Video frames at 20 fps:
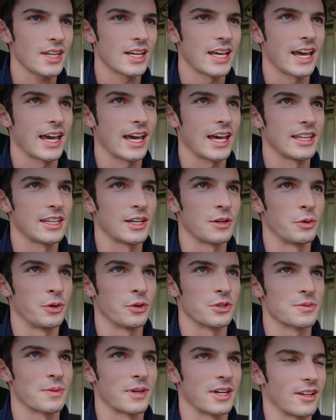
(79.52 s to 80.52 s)
and that we
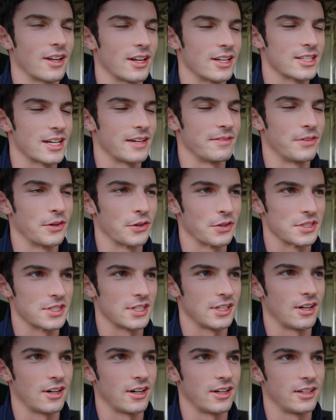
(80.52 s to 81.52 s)
will spend a lot of time
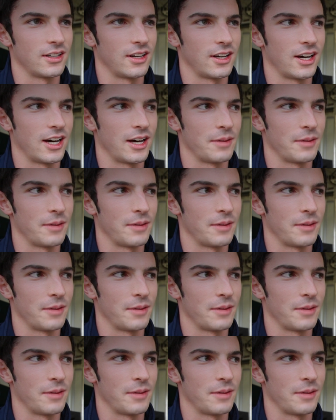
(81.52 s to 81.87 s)
focusing on